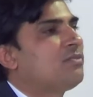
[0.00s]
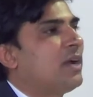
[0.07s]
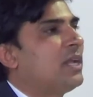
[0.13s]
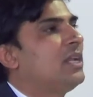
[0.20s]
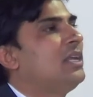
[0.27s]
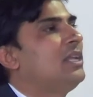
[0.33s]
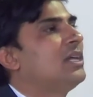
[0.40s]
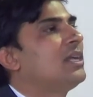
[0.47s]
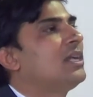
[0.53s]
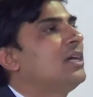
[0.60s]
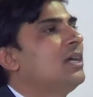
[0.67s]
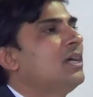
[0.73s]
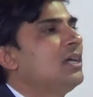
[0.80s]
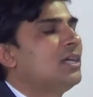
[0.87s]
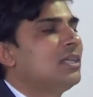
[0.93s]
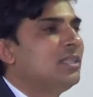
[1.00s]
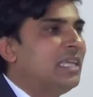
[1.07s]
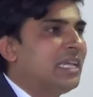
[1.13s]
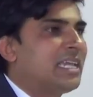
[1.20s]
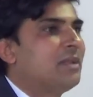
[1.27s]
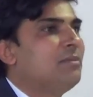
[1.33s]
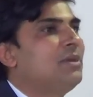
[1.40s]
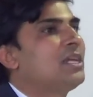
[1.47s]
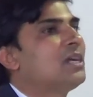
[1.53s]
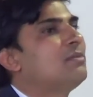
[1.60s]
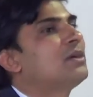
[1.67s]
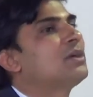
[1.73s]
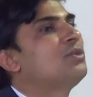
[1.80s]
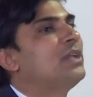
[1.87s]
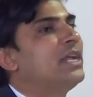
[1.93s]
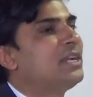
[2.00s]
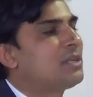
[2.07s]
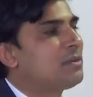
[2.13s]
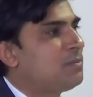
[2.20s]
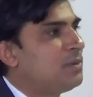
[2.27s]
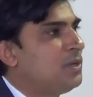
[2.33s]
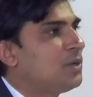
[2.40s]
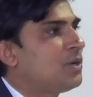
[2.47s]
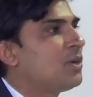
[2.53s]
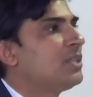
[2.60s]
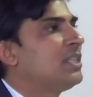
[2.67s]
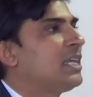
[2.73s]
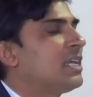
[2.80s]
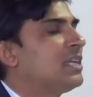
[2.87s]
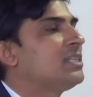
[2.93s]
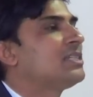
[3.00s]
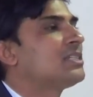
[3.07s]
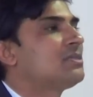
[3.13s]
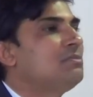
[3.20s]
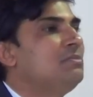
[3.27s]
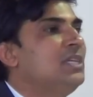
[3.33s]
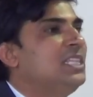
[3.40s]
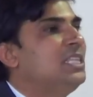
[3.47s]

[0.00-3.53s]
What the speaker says: final year, they can become a good entrepreneur or they can just be